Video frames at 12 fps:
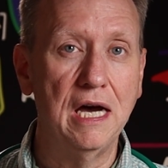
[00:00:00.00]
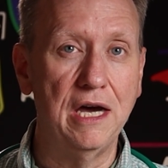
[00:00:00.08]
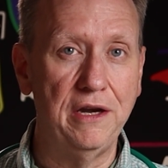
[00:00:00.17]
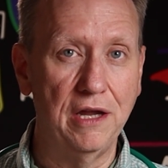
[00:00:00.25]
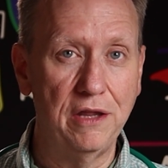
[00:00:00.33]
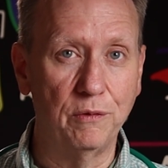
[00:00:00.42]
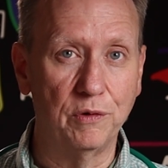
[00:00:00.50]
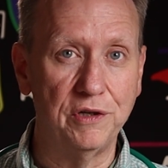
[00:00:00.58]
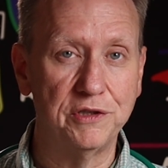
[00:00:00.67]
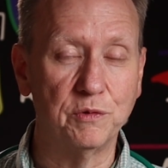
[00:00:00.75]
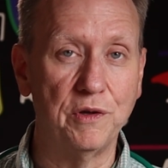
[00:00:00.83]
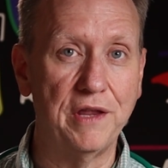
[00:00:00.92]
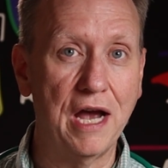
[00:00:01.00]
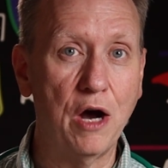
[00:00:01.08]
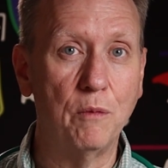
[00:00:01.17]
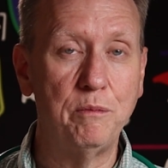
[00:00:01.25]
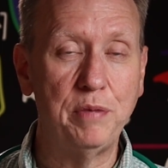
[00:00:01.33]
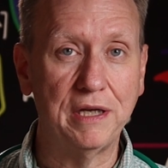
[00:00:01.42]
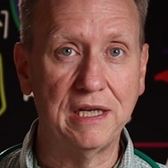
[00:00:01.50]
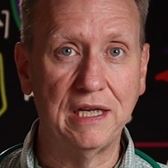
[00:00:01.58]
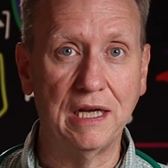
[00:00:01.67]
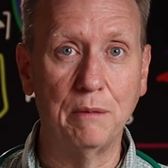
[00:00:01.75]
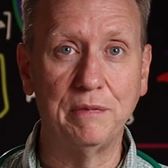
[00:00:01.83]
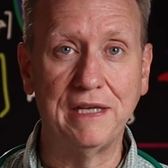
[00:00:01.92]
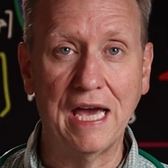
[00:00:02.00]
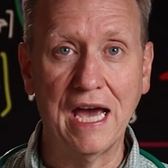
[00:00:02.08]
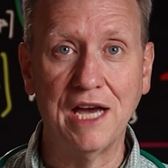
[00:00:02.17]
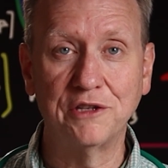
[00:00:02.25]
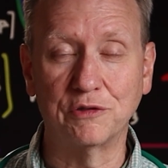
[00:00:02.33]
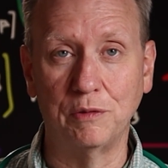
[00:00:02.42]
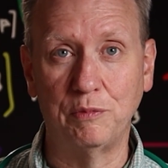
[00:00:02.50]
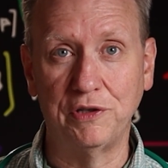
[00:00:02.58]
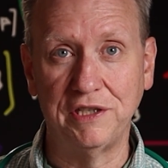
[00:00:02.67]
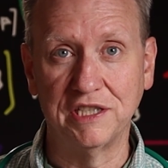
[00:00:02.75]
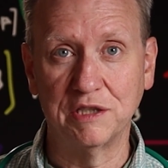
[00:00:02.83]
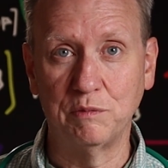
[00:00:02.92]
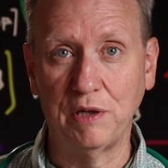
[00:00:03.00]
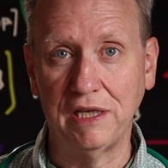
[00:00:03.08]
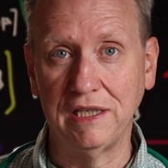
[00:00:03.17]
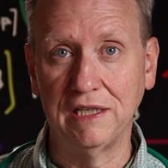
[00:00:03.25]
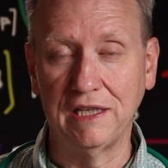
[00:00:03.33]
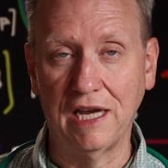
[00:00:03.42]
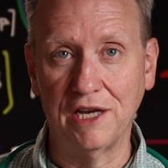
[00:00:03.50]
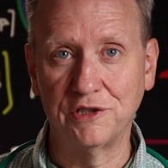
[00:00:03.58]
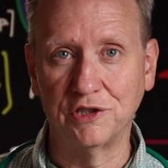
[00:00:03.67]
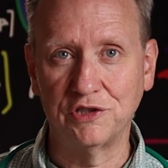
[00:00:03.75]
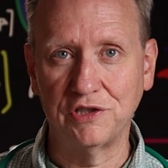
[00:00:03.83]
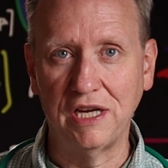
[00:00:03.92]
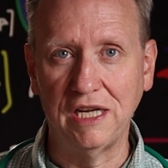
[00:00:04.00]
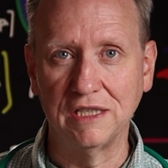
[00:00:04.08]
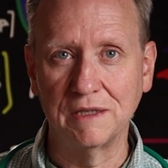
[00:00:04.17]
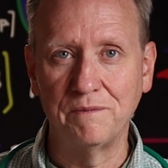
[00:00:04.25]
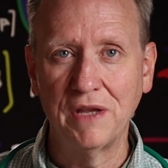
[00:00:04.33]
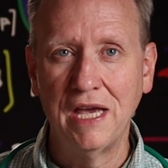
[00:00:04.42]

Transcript: In other words, without picking up gas or participating in gas exchange.